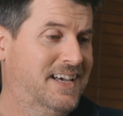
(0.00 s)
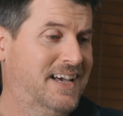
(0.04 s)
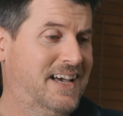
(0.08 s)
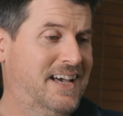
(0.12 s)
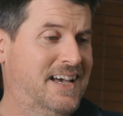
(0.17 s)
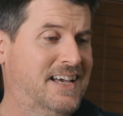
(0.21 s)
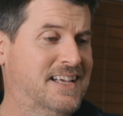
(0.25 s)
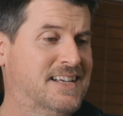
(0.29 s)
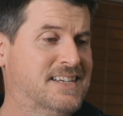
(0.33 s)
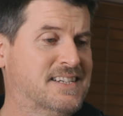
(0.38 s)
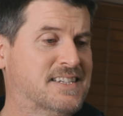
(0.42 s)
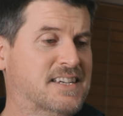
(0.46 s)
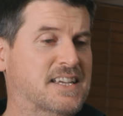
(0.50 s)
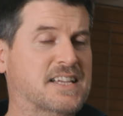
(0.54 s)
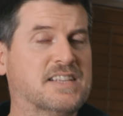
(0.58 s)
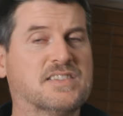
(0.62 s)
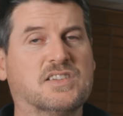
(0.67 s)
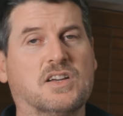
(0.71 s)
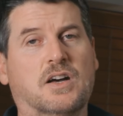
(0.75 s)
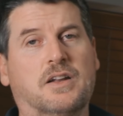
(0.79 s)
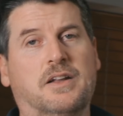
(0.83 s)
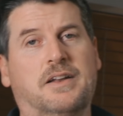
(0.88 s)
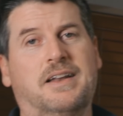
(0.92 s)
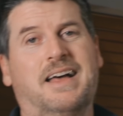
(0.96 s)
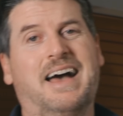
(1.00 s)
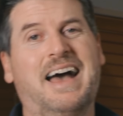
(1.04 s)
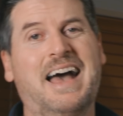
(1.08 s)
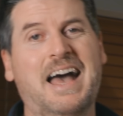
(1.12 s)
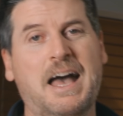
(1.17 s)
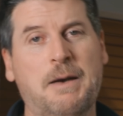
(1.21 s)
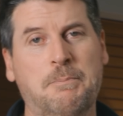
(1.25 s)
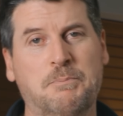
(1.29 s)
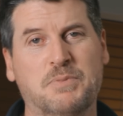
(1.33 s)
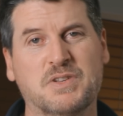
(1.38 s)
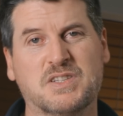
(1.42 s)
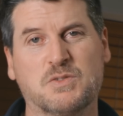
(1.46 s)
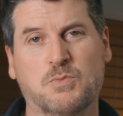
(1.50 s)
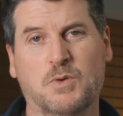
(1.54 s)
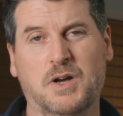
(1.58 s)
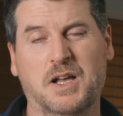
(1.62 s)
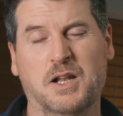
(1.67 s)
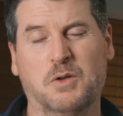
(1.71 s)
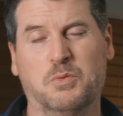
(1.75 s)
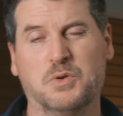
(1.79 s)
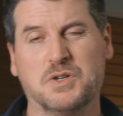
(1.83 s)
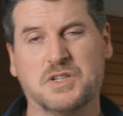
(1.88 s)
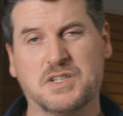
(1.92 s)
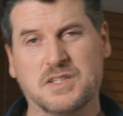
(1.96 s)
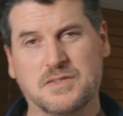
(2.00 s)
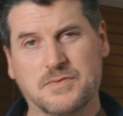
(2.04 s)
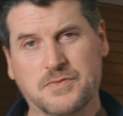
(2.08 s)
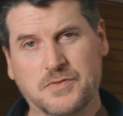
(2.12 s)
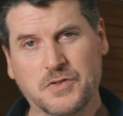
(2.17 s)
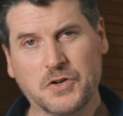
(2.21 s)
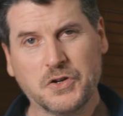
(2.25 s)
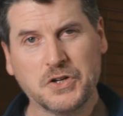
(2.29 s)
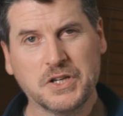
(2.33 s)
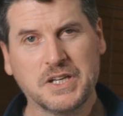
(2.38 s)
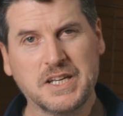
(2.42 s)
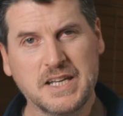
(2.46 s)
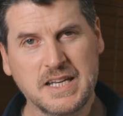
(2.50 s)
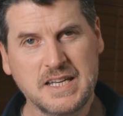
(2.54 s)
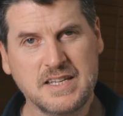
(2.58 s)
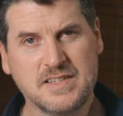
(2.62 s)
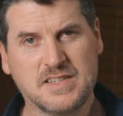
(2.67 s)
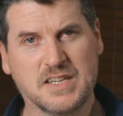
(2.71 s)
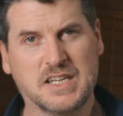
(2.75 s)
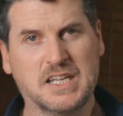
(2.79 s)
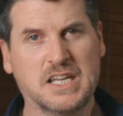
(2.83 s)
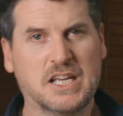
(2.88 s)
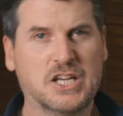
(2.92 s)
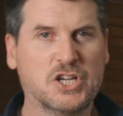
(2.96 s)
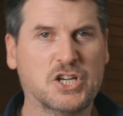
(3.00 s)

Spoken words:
and it's got an app as well, which is very easy